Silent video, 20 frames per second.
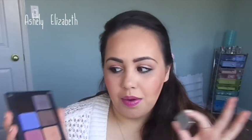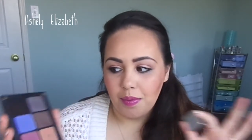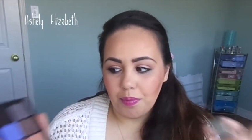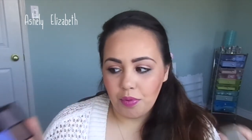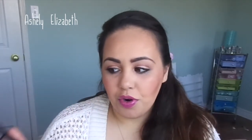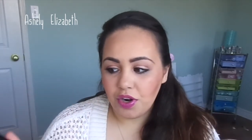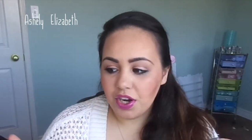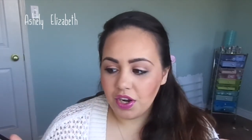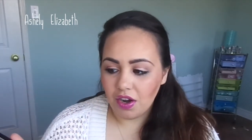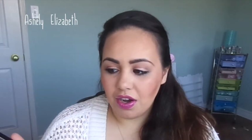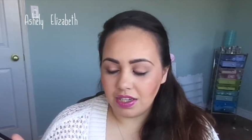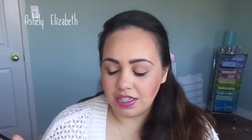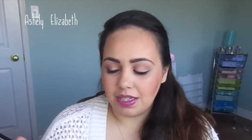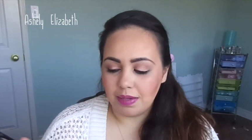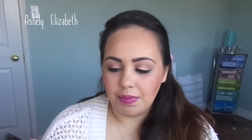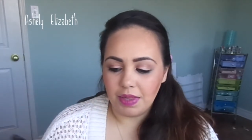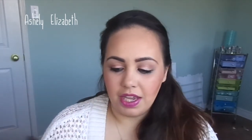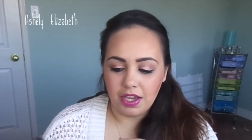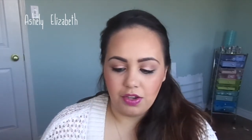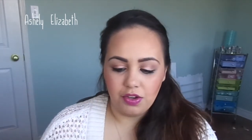pretty
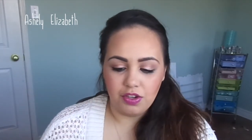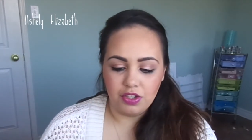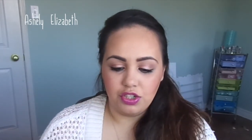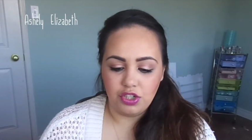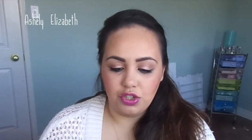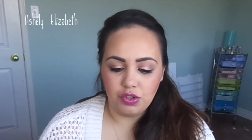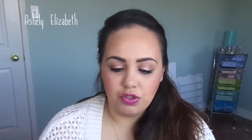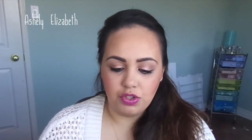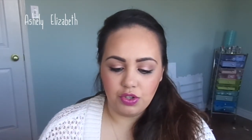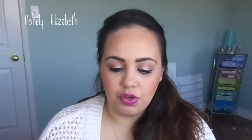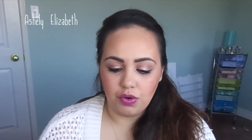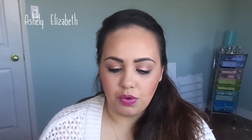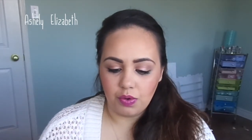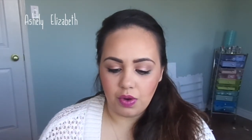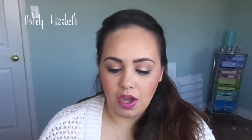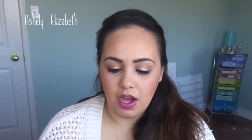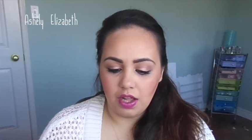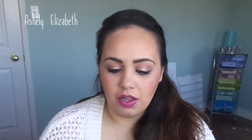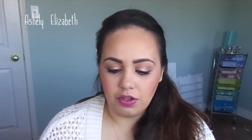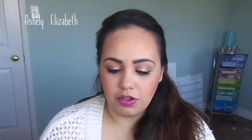awesome that you can choose your own
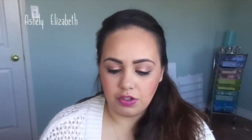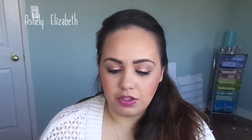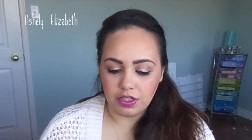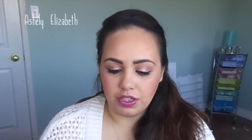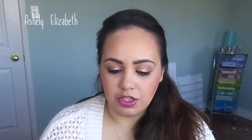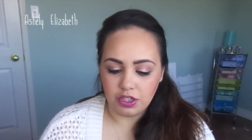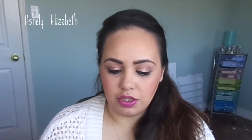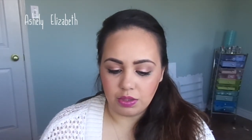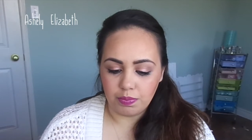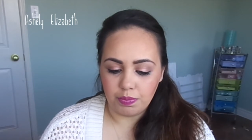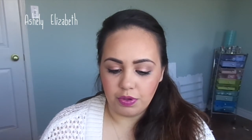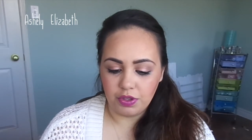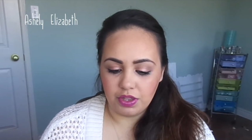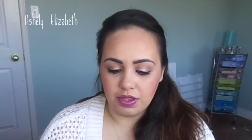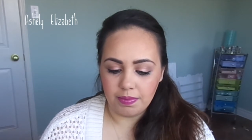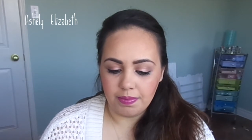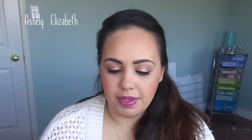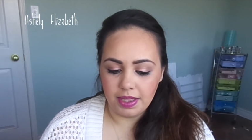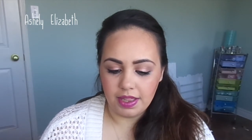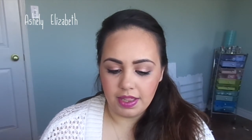colors and just put
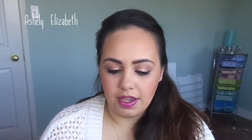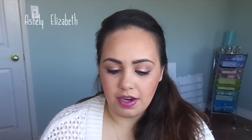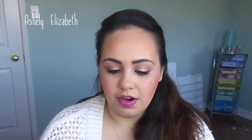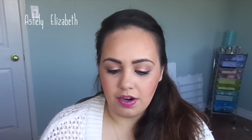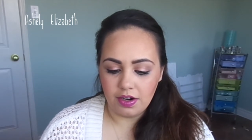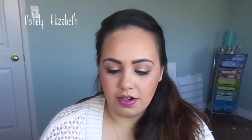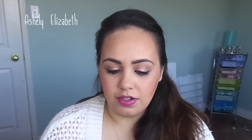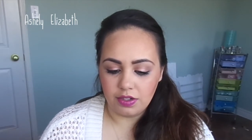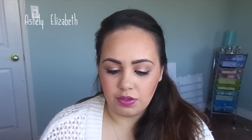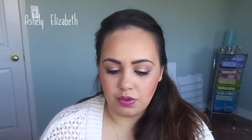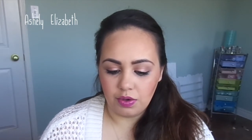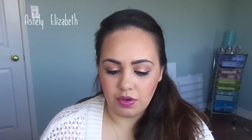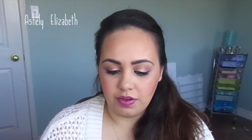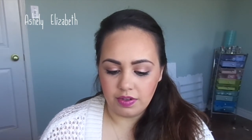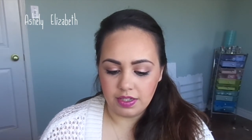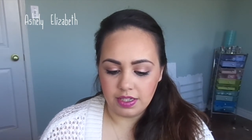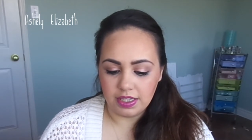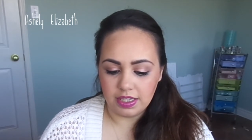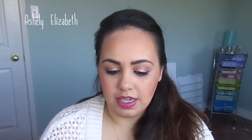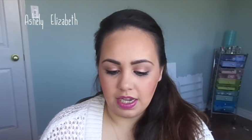them in there and sort
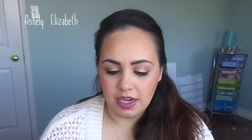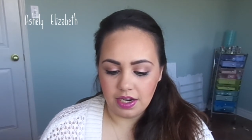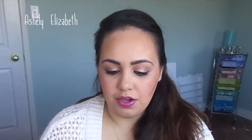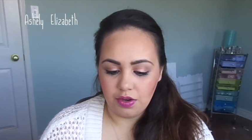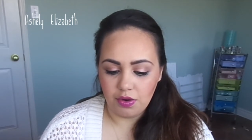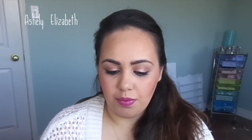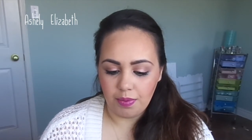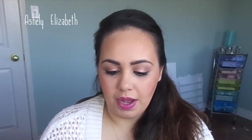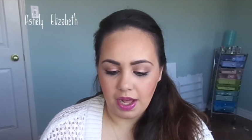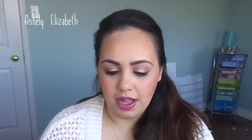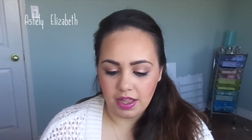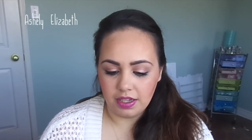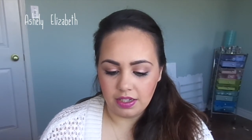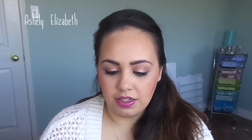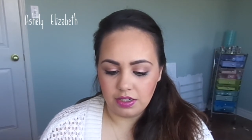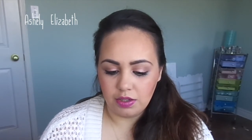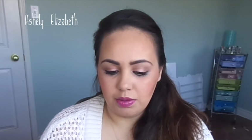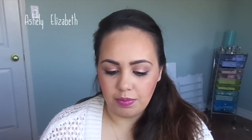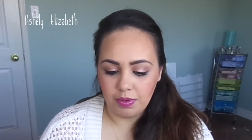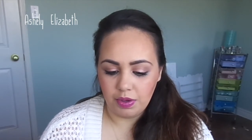of design your
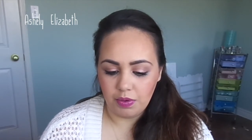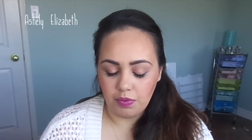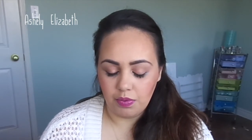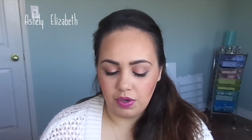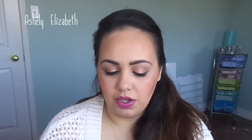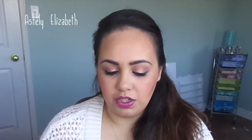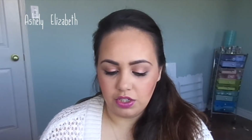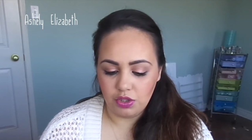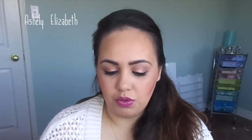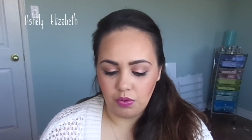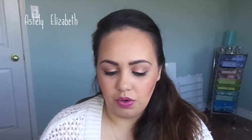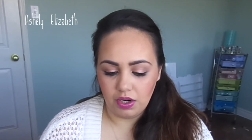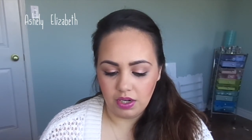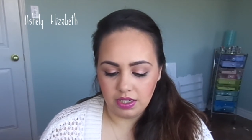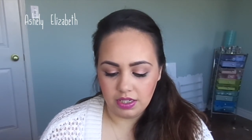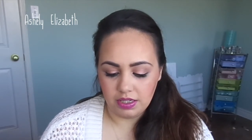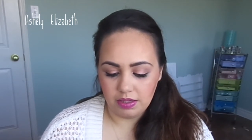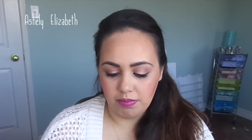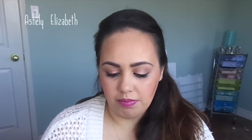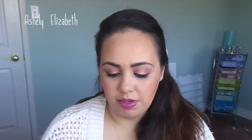palette to be what you want
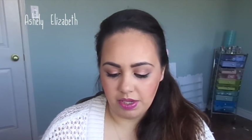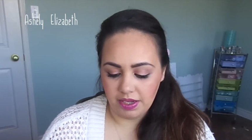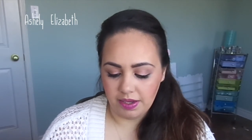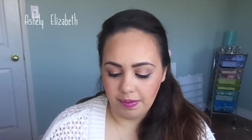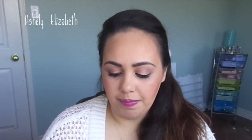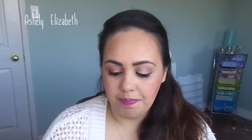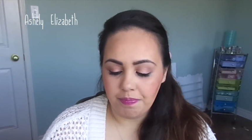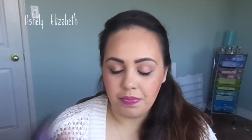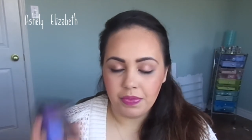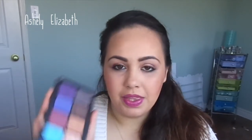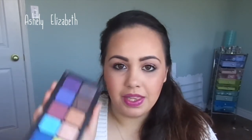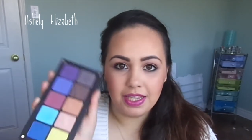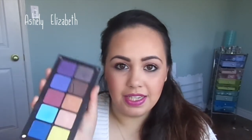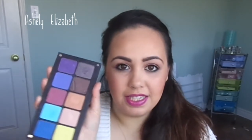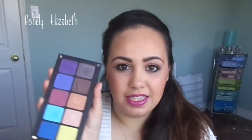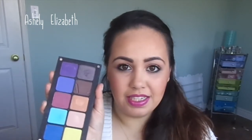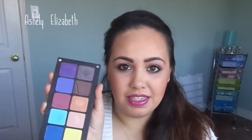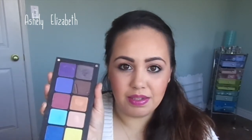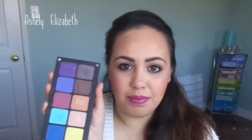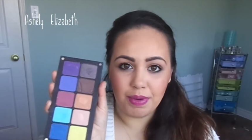it to be.
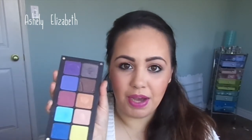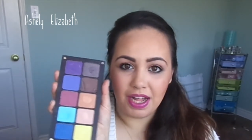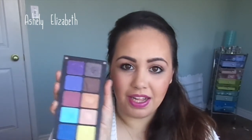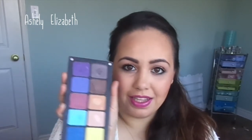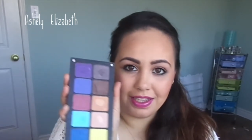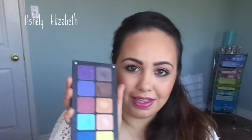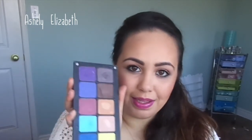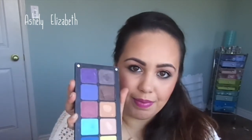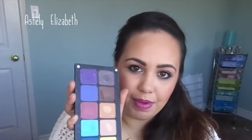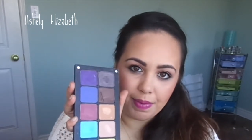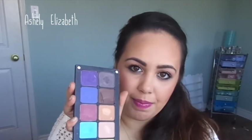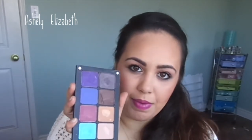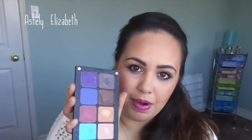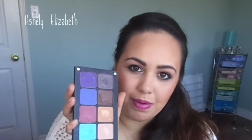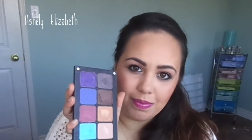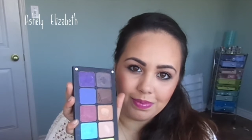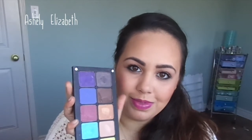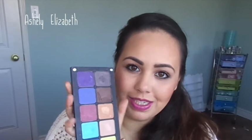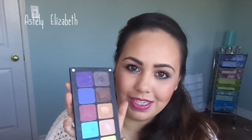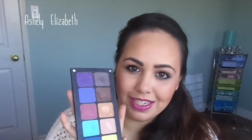This is the palette that my
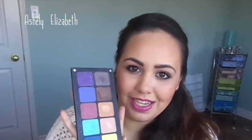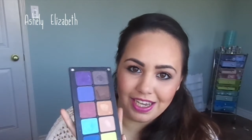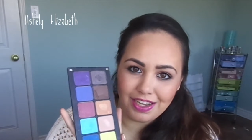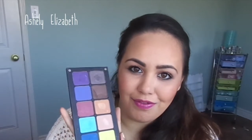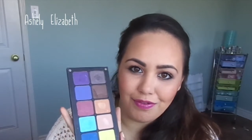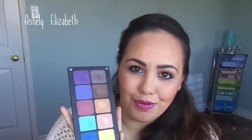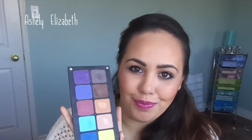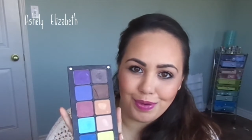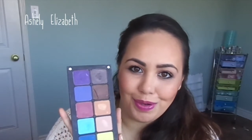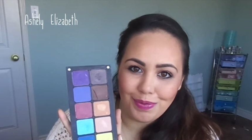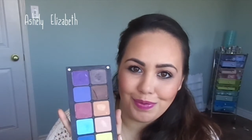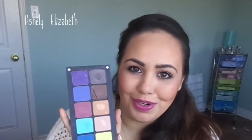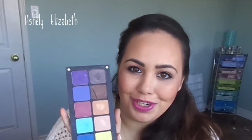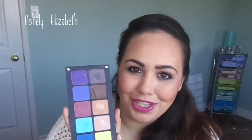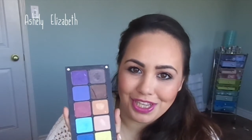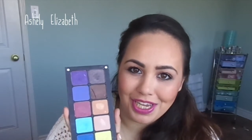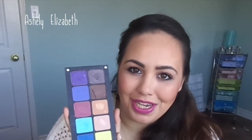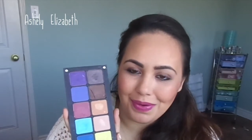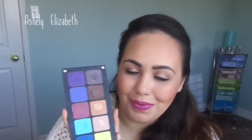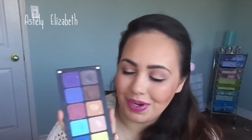mom designed for me when
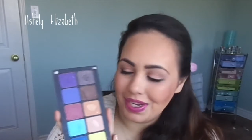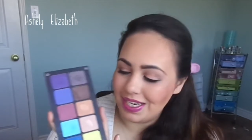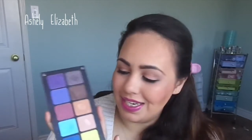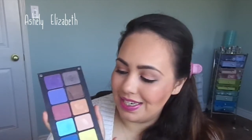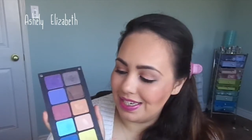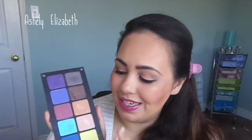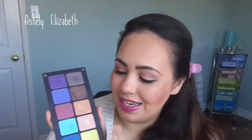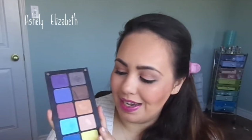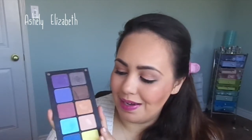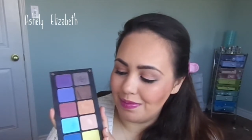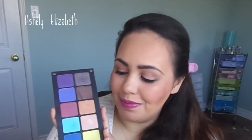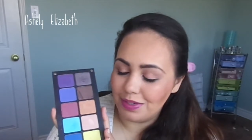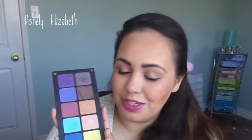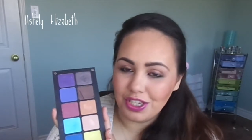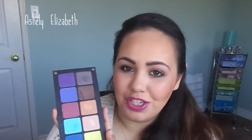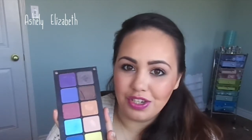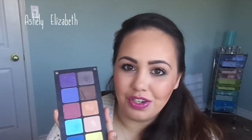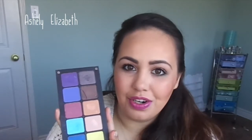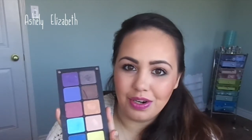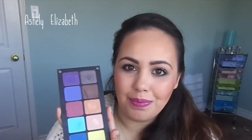they went to
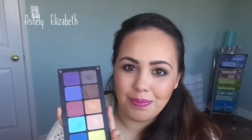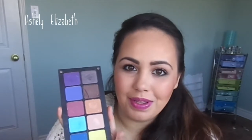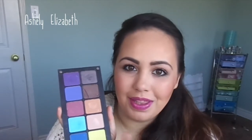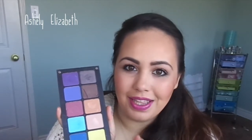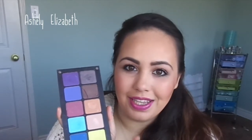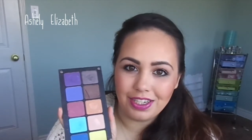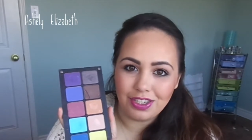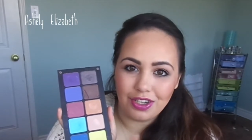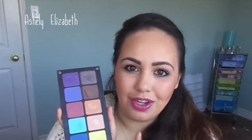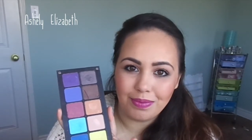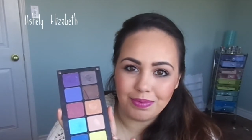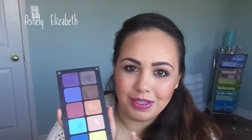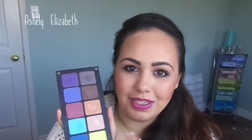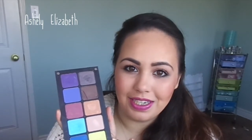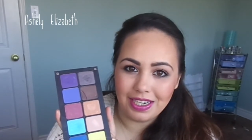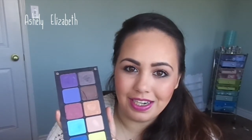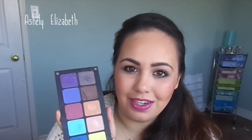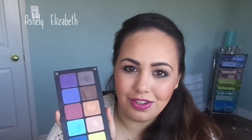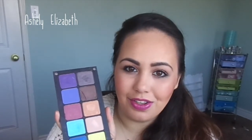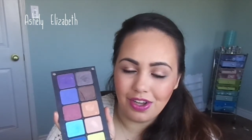Europe and they stopped in
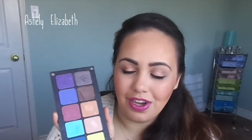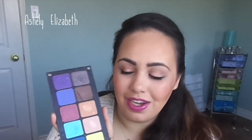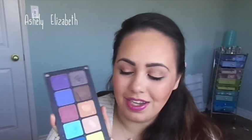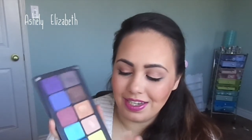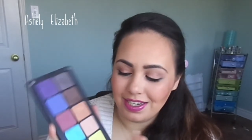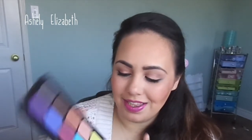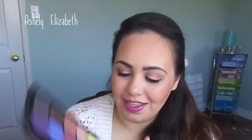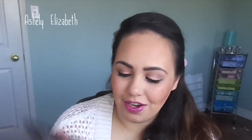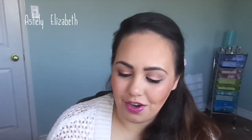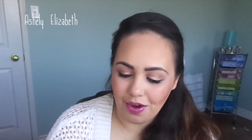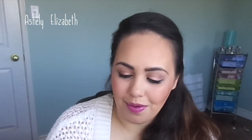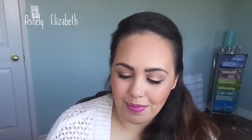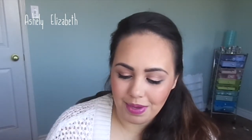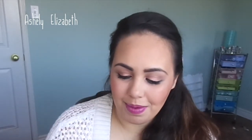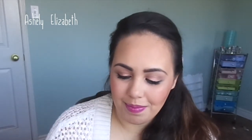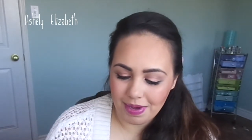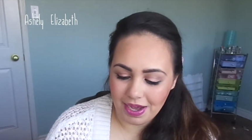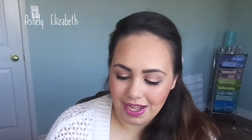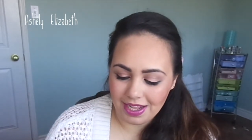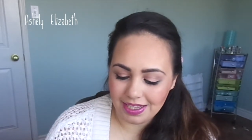Inglot and they got me
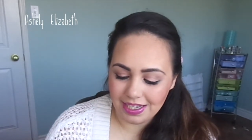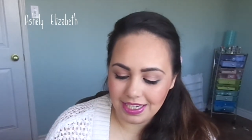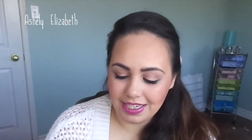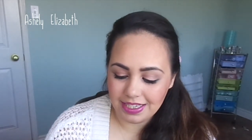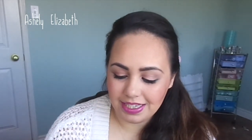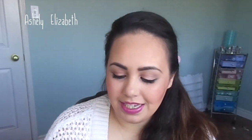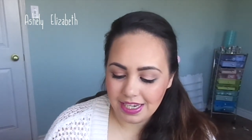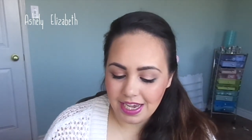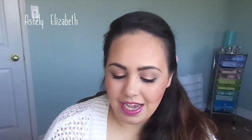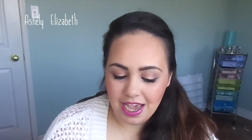a palette.